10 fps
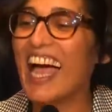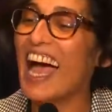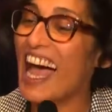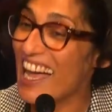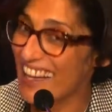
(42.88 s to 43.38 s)

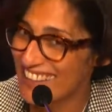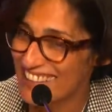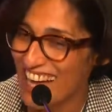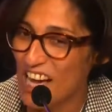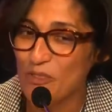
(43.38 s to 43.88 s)
And
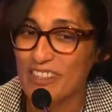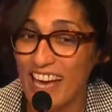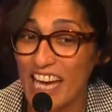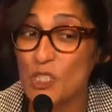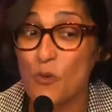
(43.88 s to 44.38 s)
I would
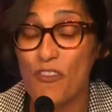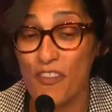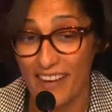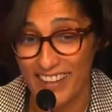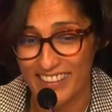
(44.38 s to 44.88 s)
like to
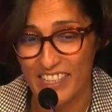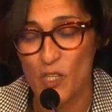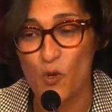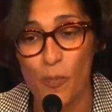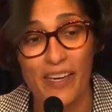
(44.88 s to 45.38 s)
thank the
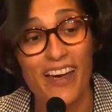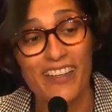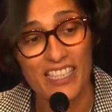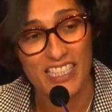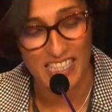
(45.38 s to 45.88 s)

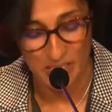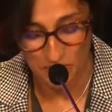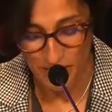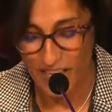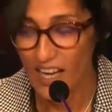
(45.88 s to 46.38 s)
Europeana
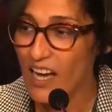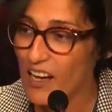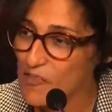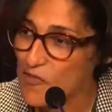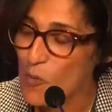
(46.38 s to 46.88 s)
team
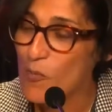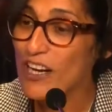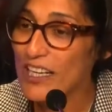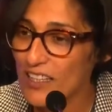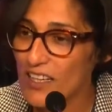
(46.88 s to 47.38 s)
uh, for
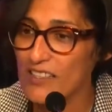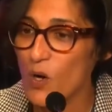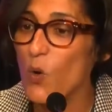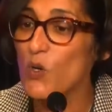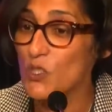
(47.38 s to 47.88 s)
bringing us
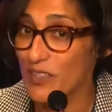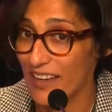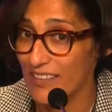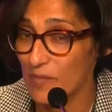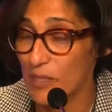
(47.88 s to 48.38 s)
all
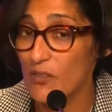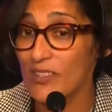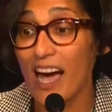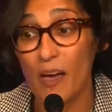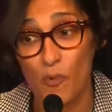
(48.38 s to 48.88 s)
together because
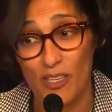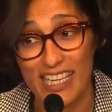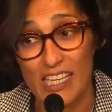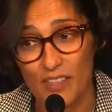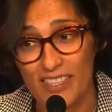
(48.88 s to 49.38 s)
hybrid
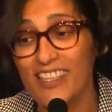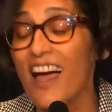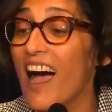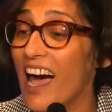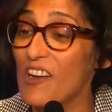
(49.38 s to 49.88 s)
events
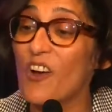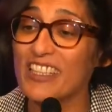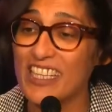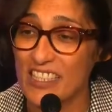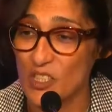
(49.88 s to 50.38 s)
are not
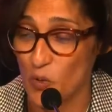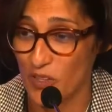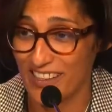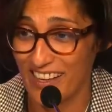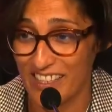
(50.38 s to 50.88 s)
easy to
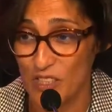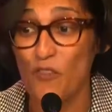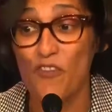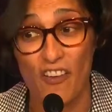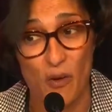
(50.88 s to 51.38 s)
organize, so
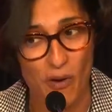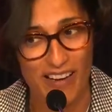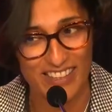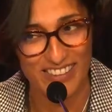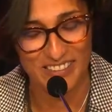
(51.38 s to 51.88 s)
very
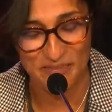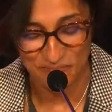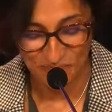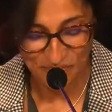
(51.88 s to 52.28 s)
well done.